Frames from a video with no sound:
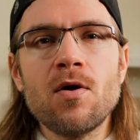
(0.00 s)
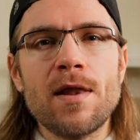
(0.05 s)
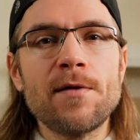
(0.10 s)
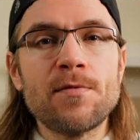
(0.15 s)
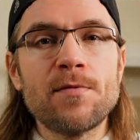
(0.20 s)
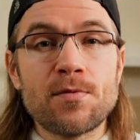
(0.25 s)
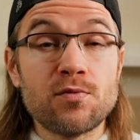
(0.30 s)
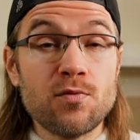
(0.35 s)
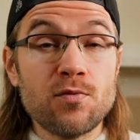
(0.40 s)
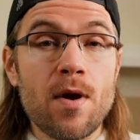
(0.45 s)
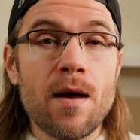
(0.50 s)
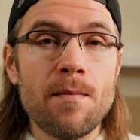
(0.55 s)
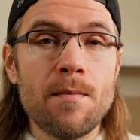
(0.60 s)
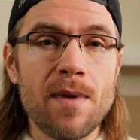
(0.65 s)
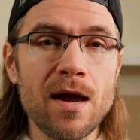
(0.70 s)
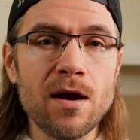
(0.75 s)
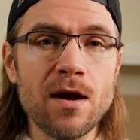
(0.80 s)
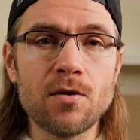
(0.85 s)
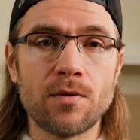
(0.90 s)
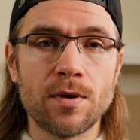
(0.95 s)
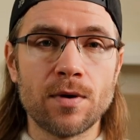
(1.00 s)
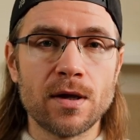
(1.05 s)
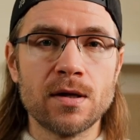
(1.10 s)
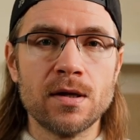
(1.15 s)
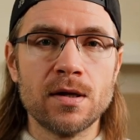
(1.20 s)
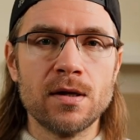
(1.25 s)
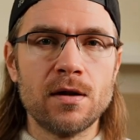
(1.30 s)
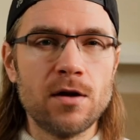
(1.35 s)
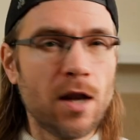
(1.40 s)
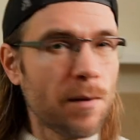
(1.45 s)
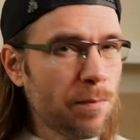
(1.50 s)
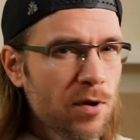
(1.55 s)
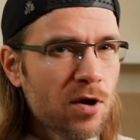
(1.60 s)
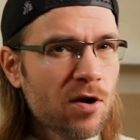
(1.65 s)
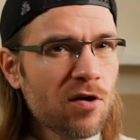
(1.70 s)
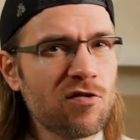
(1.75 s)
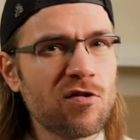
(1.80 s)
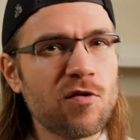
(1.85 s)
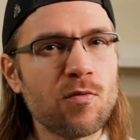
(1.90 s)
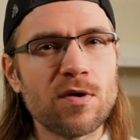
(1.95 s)
led through her bakery. Not
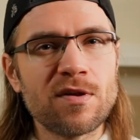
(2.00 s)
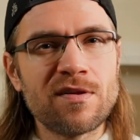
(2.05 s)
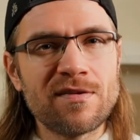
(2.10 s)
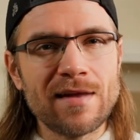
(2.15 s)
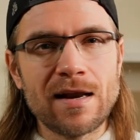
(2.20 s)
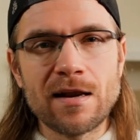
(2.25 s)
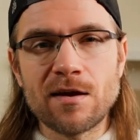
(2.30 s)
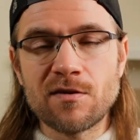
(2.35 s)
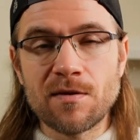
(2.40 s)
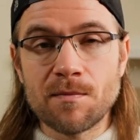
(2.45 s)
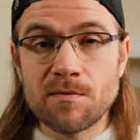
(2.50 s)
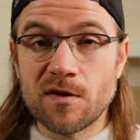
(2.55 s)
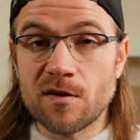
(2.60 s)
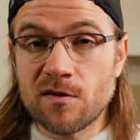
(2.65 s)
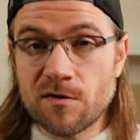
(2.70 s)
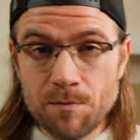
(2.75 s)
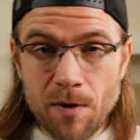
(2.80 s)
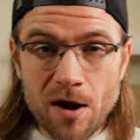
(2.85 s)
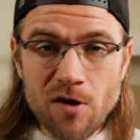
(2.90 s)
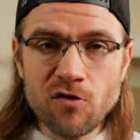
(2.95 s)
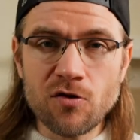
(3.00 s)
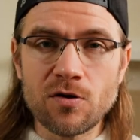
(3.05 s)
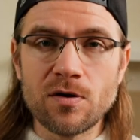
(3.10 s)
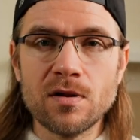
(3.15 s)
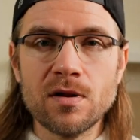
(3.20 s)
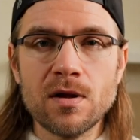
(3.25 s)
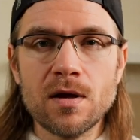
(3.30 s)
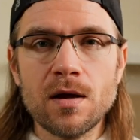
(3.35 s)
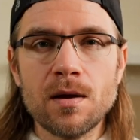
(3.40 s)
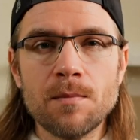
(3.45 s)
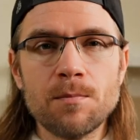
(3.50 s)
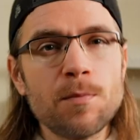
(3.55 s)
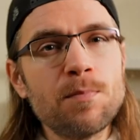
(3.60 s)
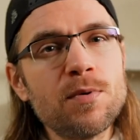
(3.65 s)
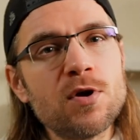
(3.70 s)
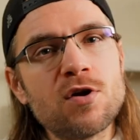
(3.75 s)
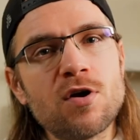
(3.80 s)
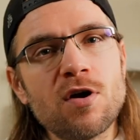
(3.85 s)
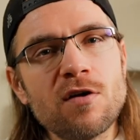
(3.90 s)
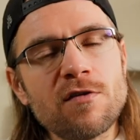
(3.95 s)
because she was selling something special, but
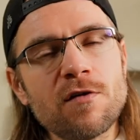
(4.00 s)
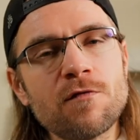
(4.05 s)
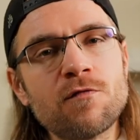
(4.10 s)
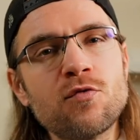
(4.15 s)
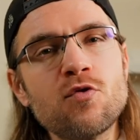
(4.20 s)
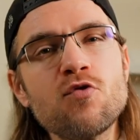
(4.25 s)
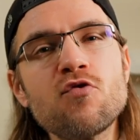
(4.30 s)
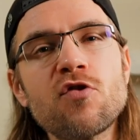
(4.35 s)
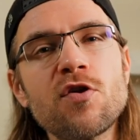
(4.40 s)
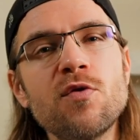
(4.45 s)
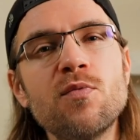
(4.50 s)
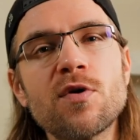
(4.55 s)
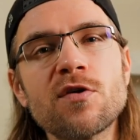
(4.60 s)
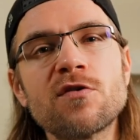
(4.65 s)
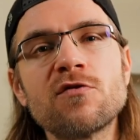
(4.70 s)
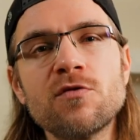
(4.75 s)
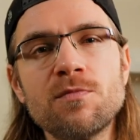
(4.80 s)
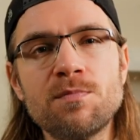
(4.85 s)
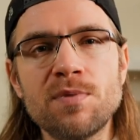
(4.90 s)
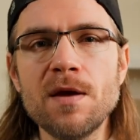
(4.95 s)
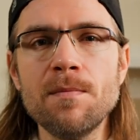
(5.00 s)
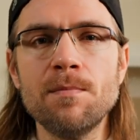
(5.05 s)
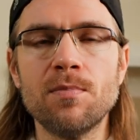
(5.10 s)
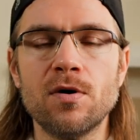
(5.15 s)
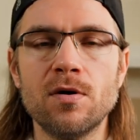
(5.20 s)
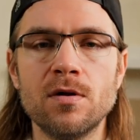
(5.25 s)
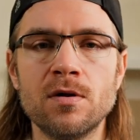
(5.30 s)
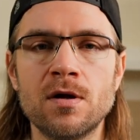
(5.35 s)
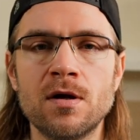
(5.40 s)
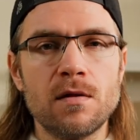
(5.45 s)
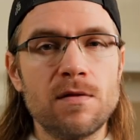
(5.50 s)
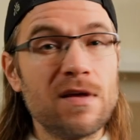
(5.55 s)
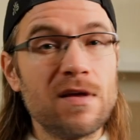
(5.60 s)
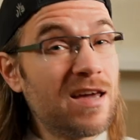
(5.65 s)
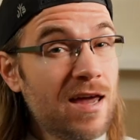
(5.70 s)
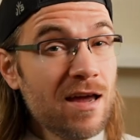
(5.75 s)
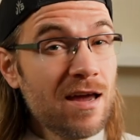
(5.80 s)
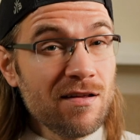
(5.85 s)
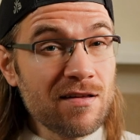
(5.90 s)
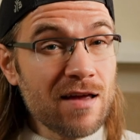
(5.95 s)
because of who she was to people. The
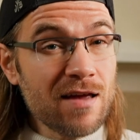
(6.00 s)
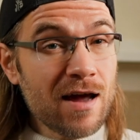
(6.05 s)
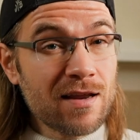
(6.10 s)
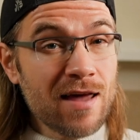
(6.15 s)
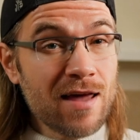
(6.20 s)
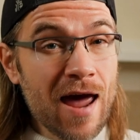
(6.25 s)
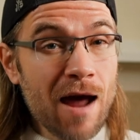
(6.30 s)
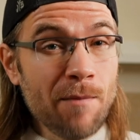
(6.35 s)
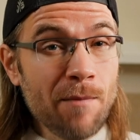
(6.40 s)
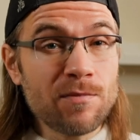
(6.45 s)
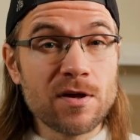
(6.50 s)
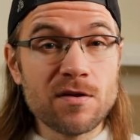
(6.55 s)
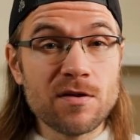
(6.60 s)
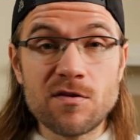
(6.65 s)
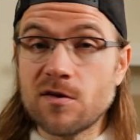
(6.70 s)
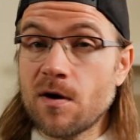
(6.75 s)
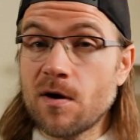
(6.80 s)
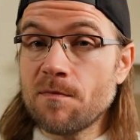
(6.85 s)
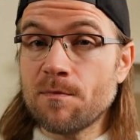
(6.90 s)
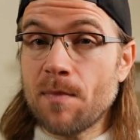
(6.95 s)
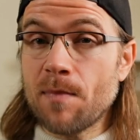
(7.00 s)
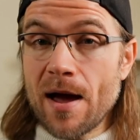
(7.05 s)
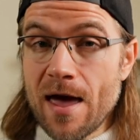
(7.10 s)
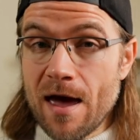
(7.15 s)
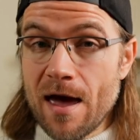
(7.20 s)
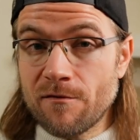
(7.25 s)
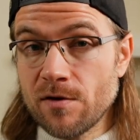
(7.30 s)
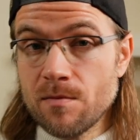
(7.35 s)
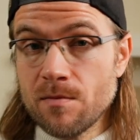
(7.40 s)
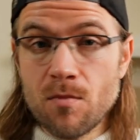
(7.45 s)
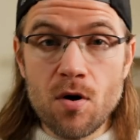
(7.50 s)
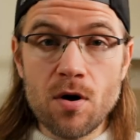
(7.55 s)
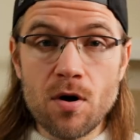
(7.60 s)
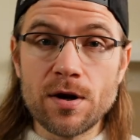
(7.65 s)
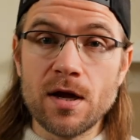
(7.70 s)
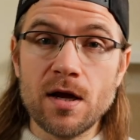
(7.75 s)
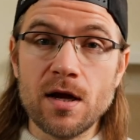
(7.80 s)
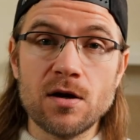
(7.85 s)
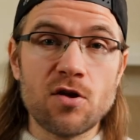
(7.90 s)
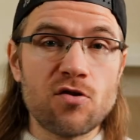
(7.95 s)
Kingsguard captain stops by every
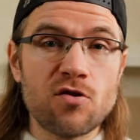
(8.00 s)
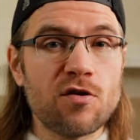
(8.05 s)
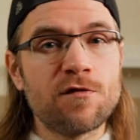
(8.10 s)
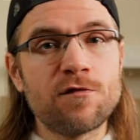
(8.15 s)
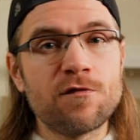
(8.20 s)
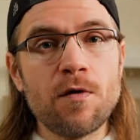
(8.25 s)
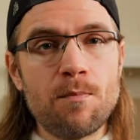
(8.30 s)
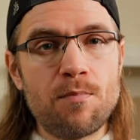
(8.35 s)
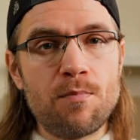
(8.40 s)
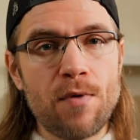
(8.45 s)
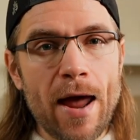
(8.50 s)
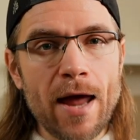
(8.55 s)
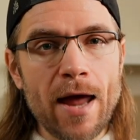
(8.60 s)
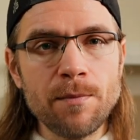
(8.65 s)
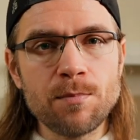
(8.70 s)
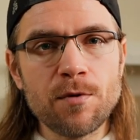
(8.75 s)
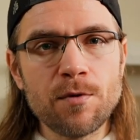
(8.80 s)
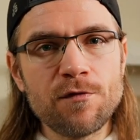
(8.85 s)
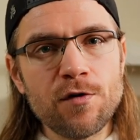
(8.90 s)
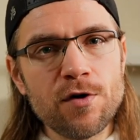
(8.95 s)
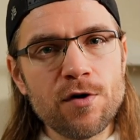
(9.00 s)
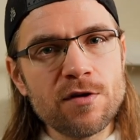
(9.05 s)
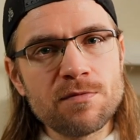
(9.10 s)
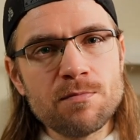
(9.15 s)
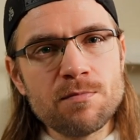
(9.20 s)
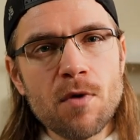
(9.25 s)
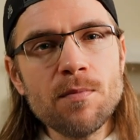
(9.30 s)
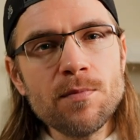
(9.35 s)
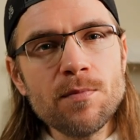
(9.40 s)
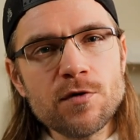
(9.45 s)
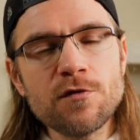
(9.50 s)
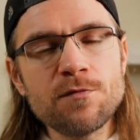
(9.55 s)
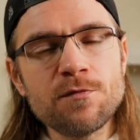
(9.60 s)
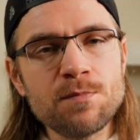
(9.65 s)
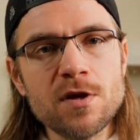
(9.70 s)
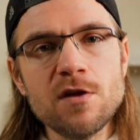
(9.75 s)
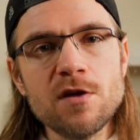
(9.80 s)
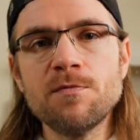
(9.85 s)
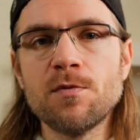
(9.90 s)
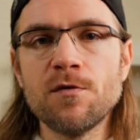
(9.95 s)
morning, not just for bread, but for his moment of
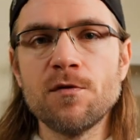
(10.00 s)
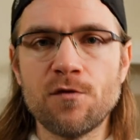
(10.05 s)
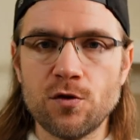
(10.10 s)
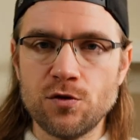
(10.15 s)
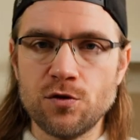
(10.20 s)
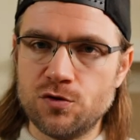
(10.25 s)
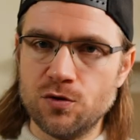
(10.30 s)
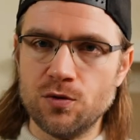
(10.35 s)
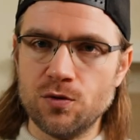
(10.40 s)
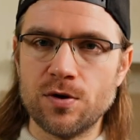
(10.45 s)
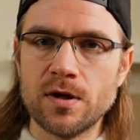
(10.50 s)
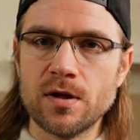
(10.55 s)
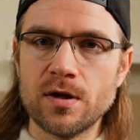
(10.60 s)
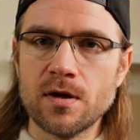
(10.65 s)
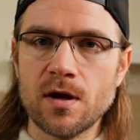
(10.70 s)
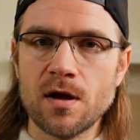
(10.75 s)
peace before duty.